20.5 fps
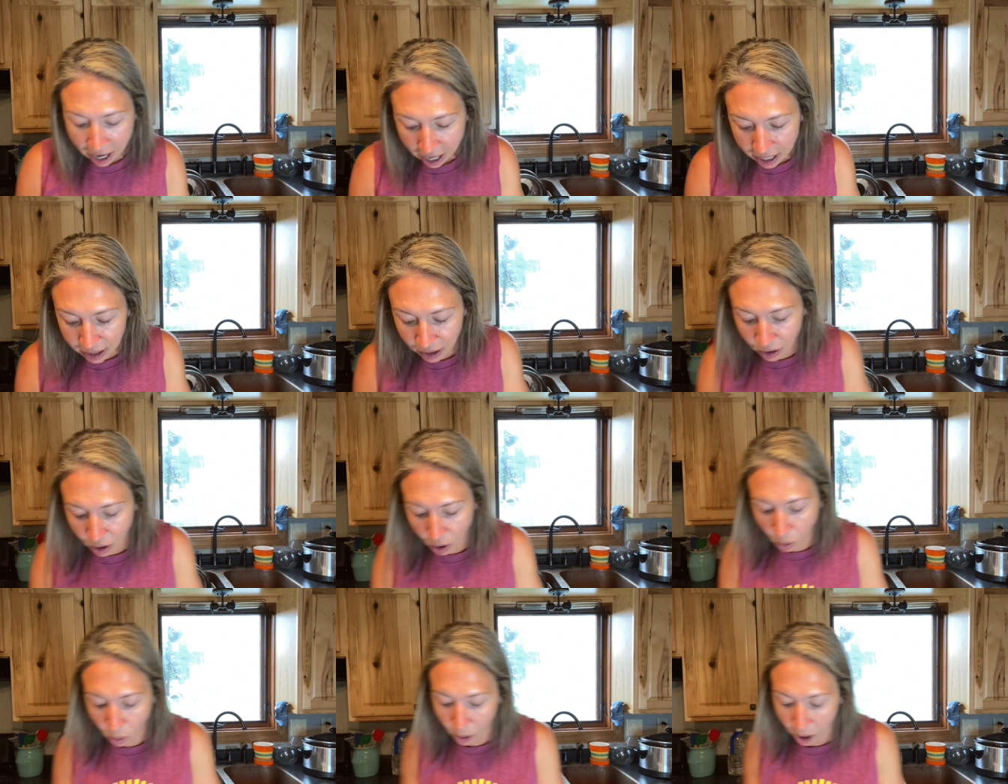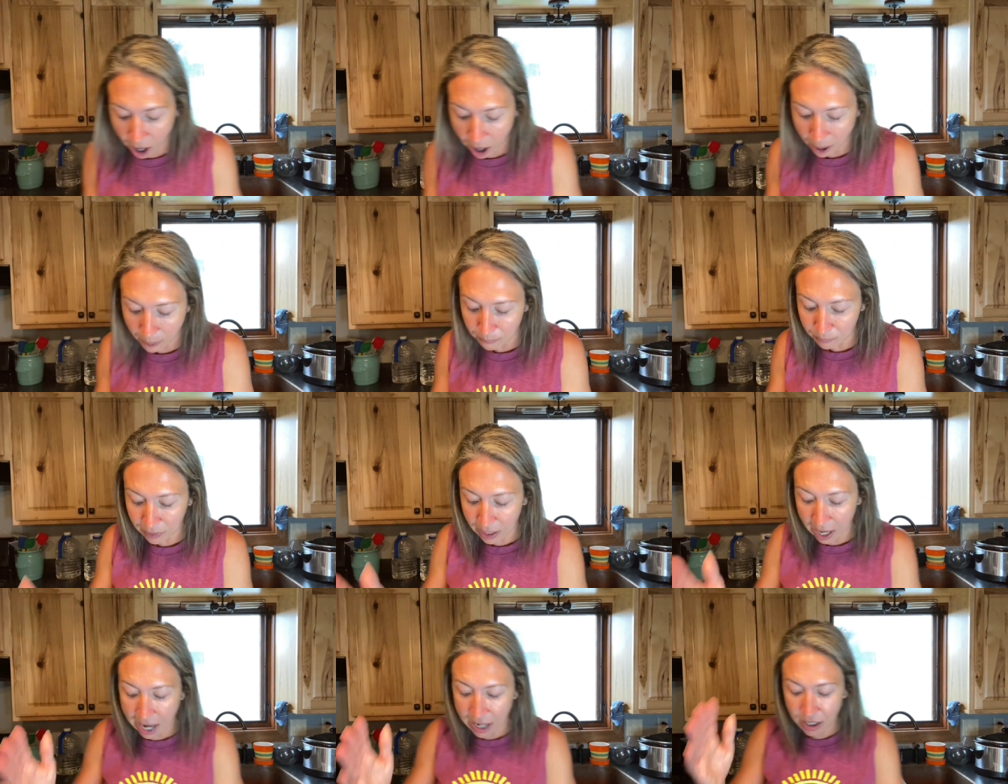You know,
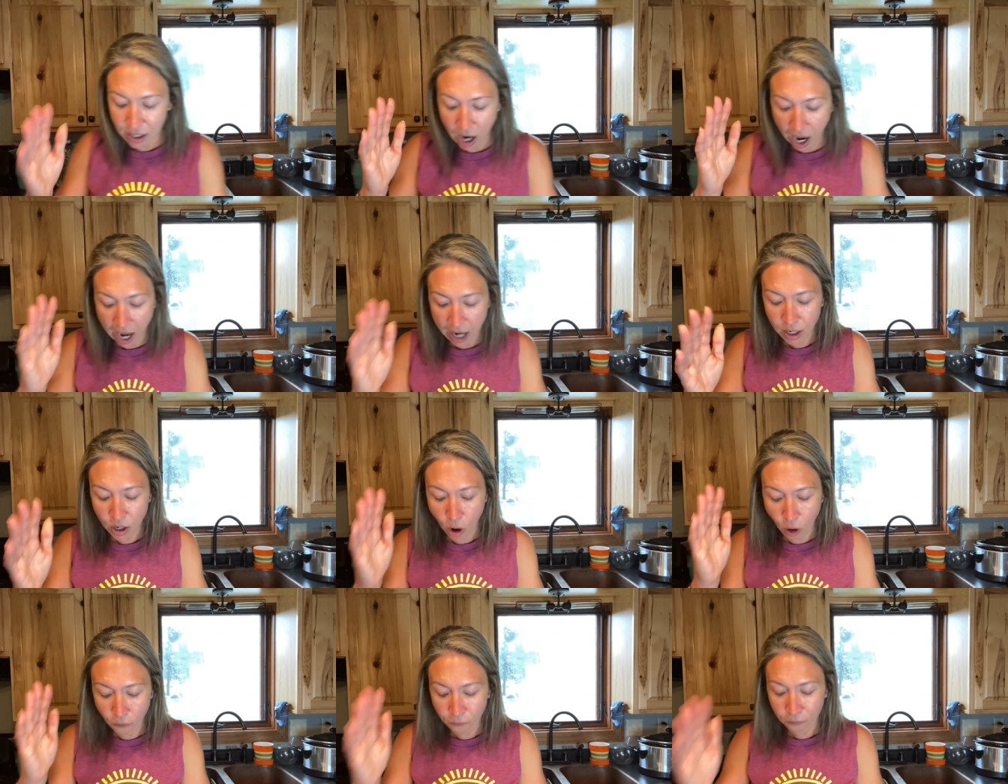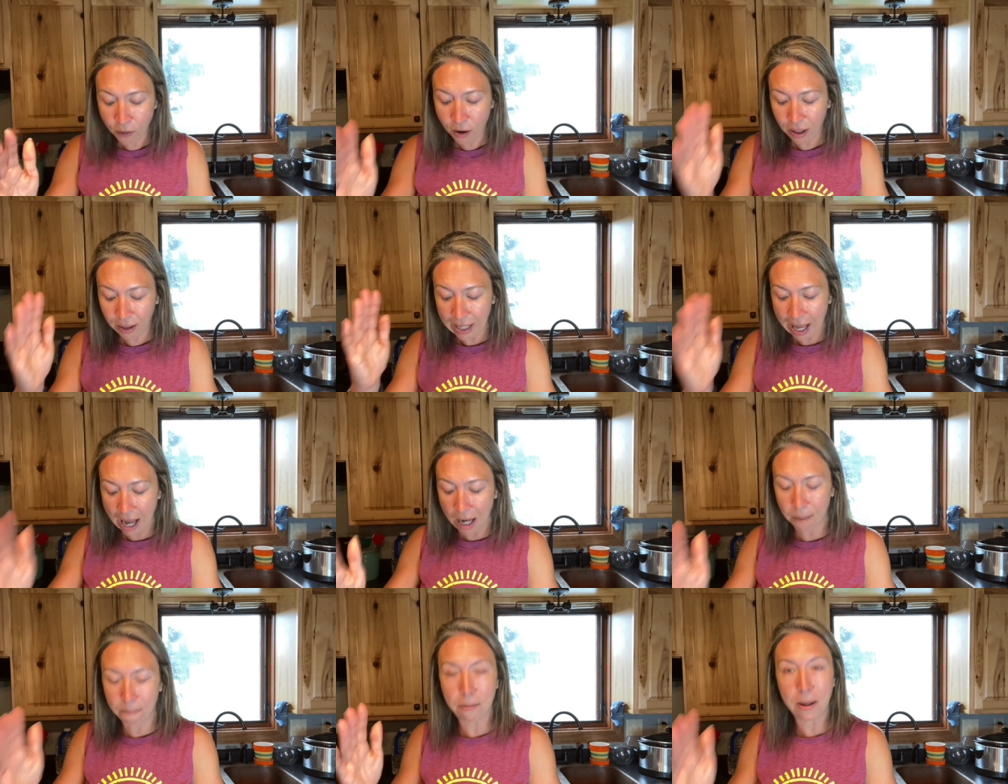um, I, I know for a
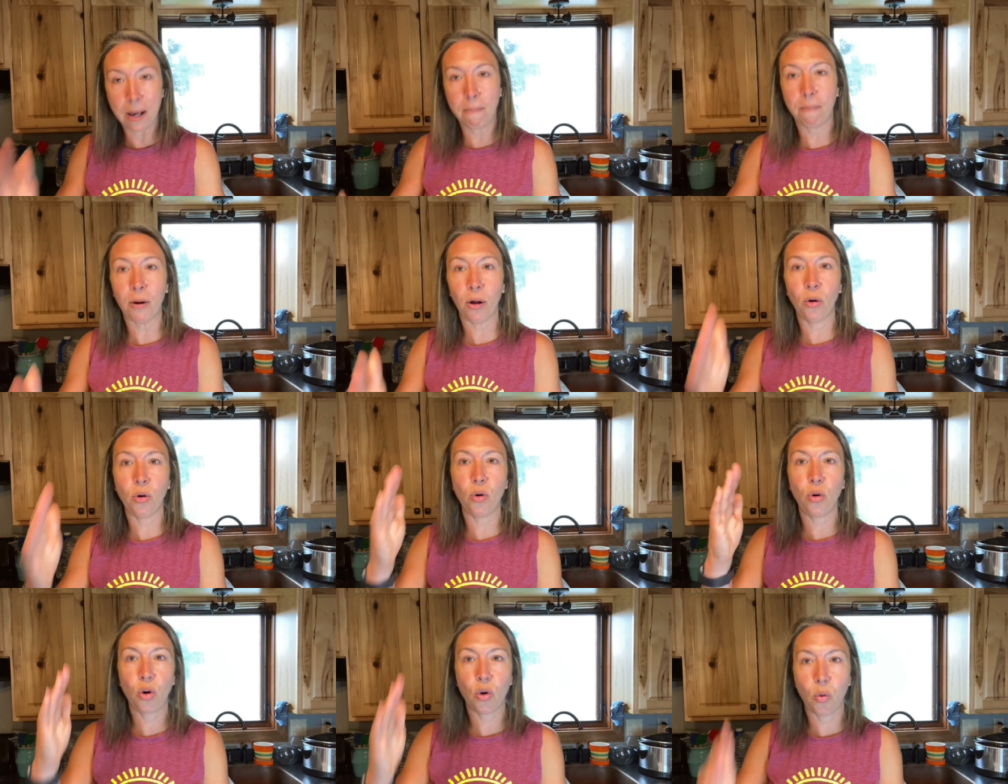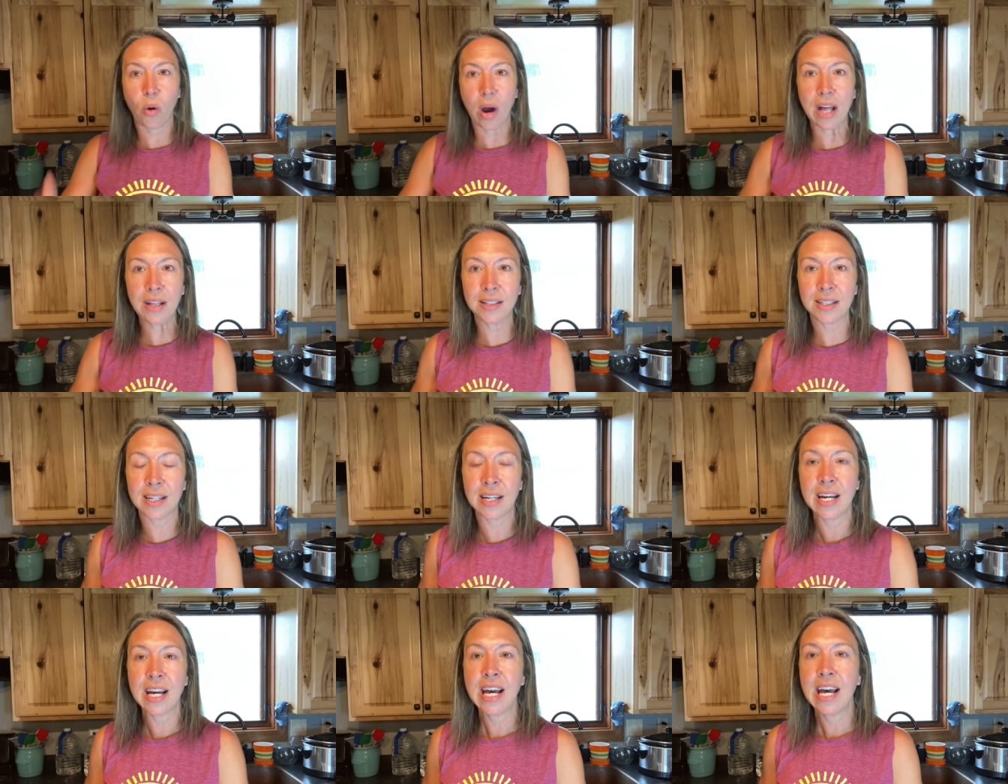lot of people who quit,